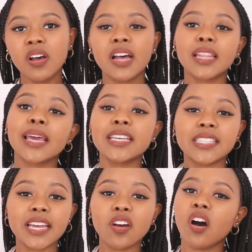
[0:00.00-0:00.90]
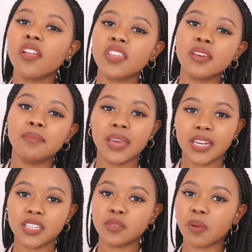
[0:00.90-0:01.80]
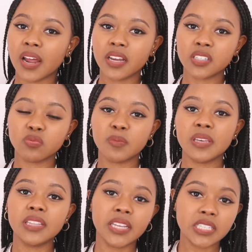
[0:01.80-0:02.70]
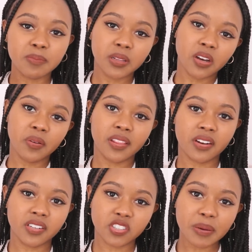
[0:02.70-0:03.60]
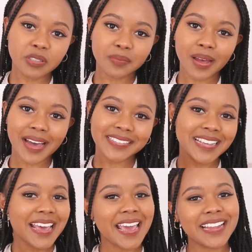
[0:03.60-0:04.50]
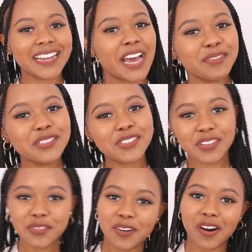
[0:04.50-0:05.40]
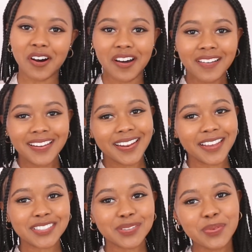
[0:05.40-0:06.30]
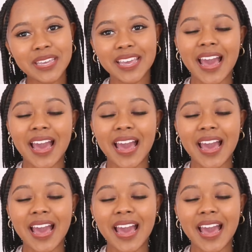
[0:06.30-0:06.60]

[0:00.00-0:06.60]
Like I said, all the maintenance products will be linked below in the description box, and I will see you all next week.